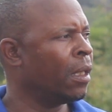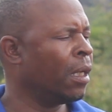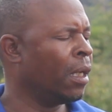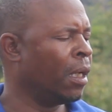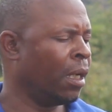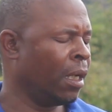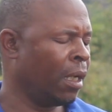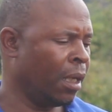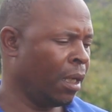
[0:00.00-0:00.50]

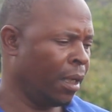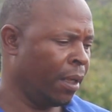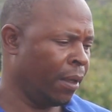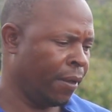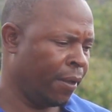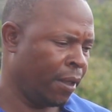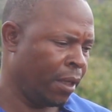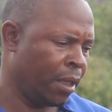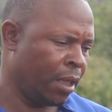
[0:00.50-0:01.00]

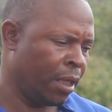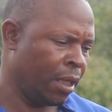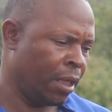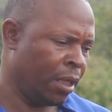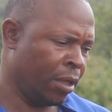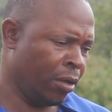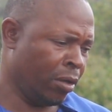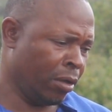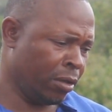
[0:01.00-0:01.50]

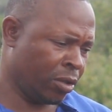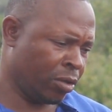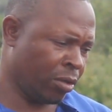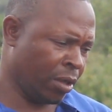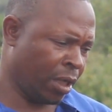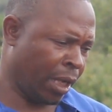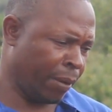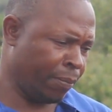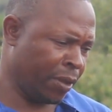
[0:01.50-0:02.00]
You know,
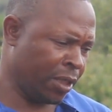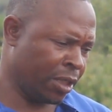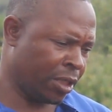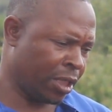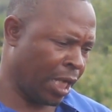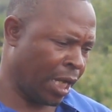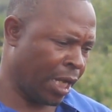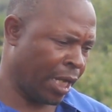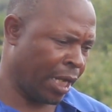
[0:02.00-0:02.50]
sorghum
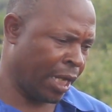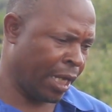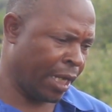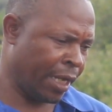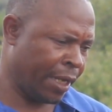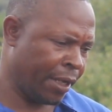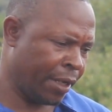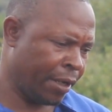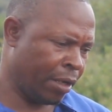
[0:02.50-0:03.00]
is
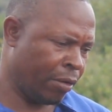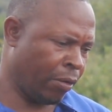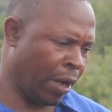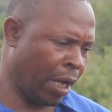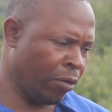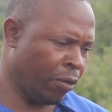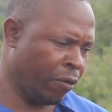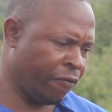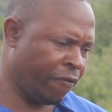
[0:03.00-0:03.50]

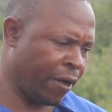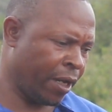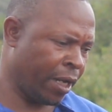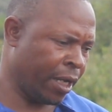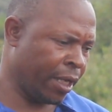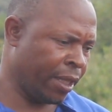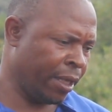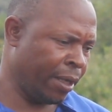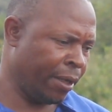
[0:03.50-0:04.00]
one of
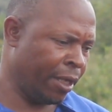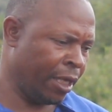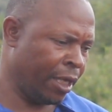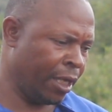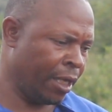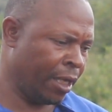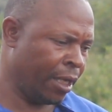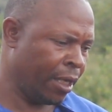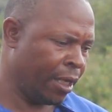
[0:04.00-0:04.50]

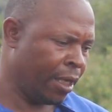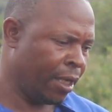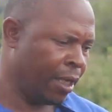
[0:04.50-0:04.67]
the